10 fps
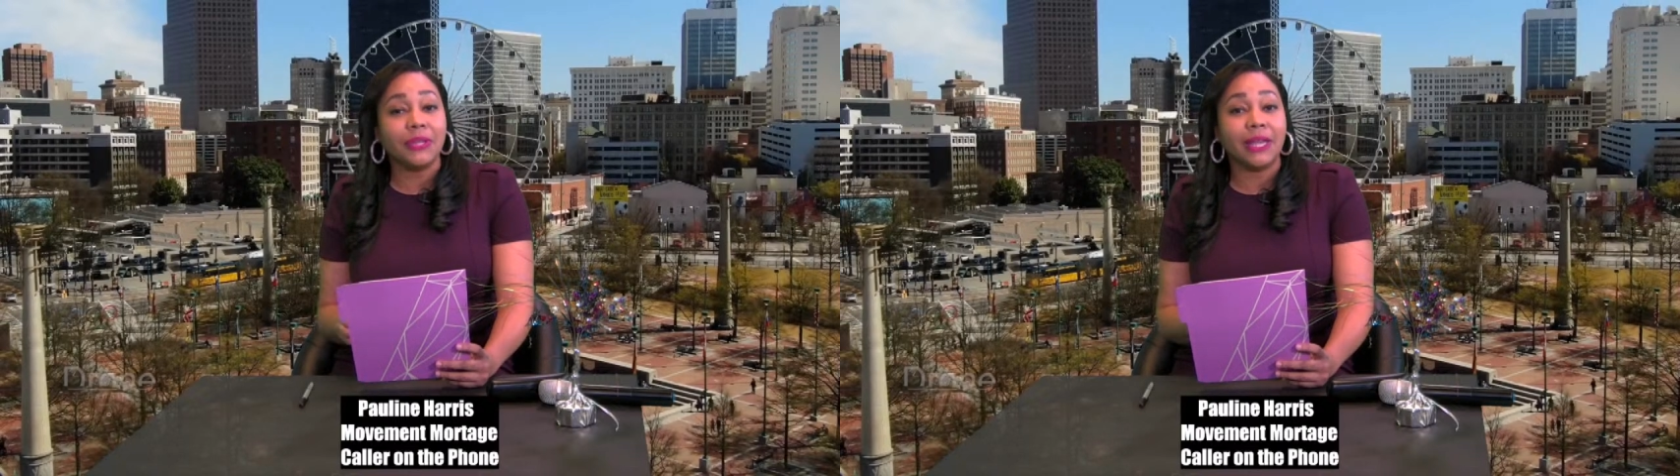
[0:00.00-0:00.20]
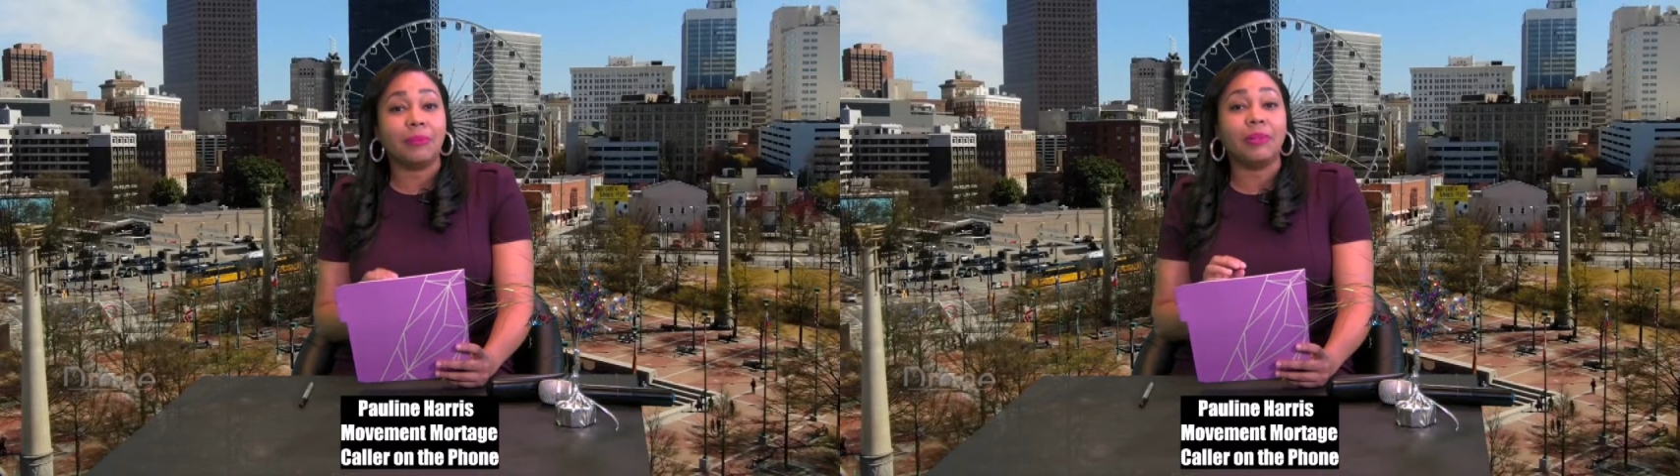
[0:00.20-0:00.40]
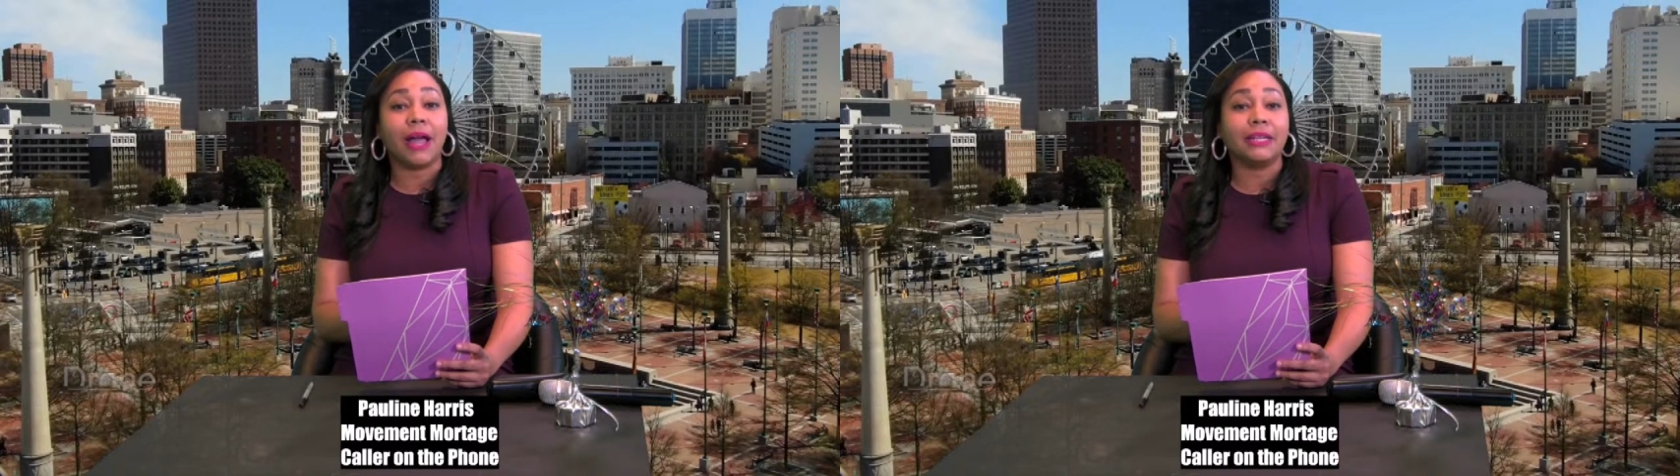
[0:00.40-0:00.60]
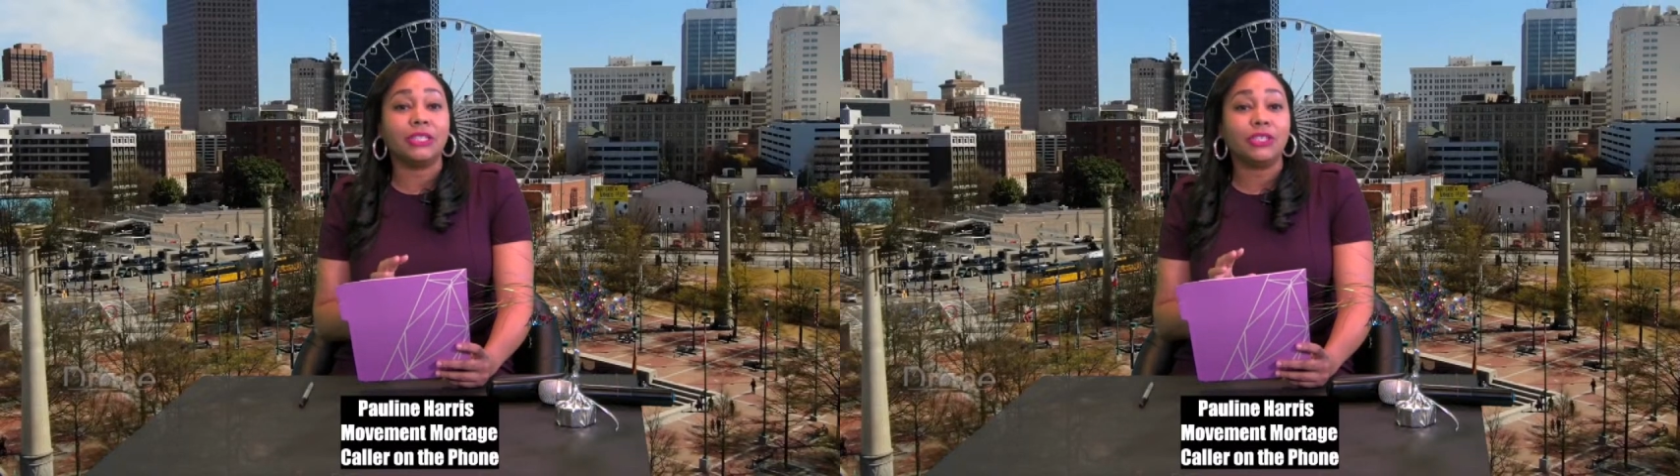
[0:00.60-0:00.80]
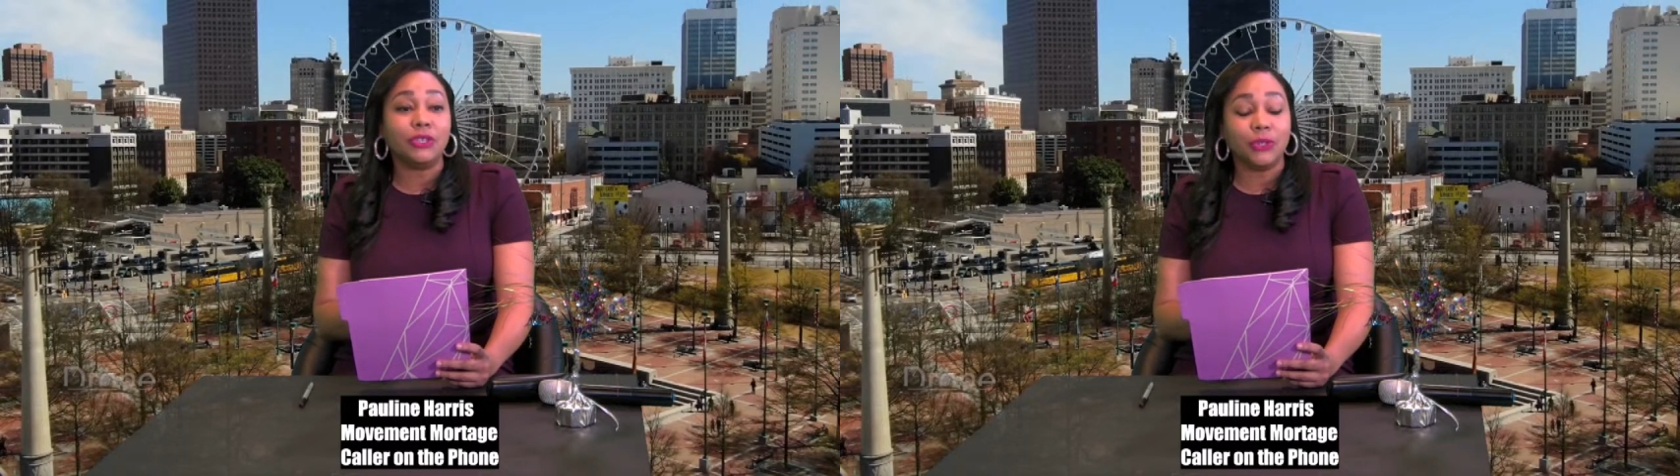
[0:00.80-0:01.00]
that applies
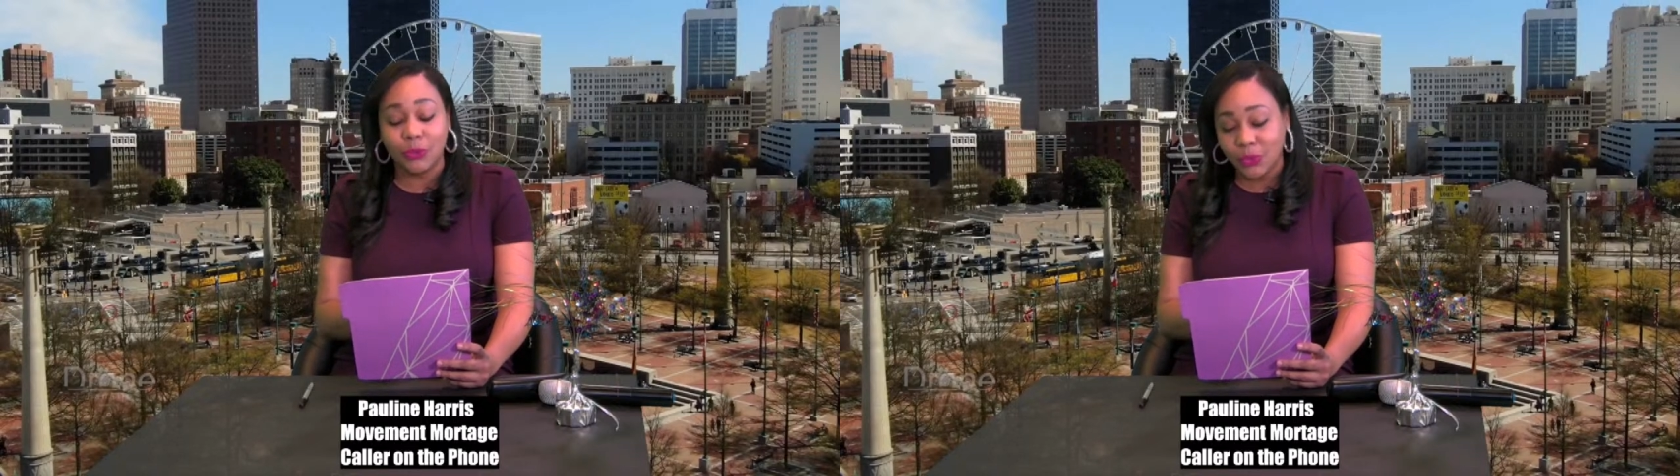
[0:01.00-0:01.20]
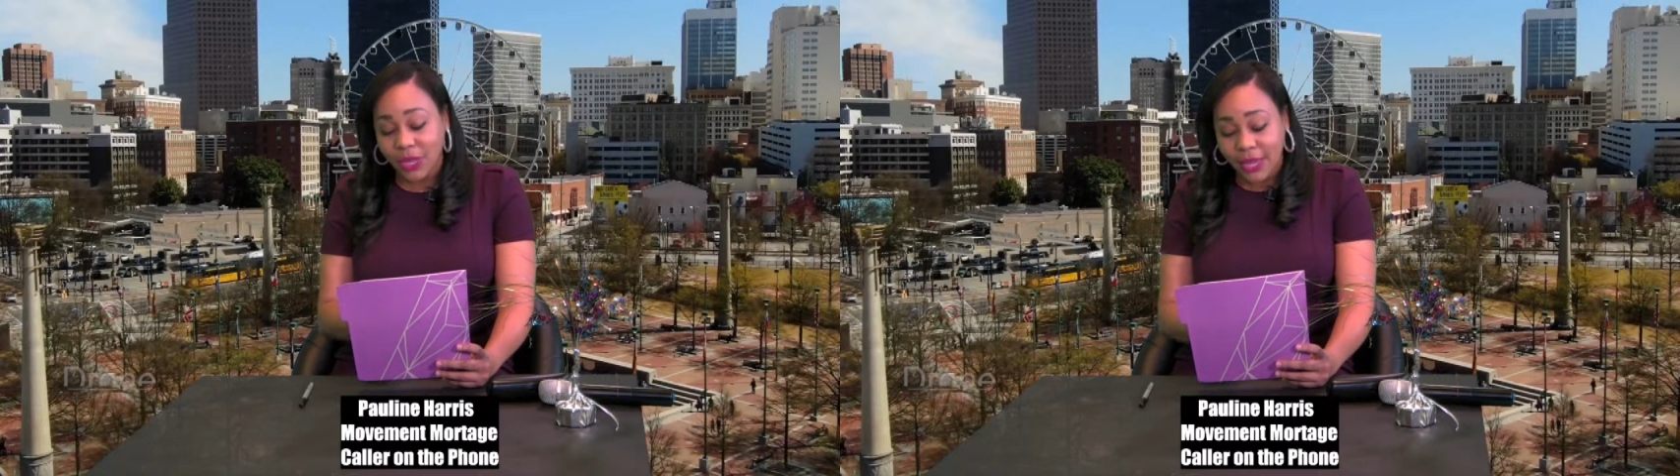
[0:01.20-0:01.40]
to you.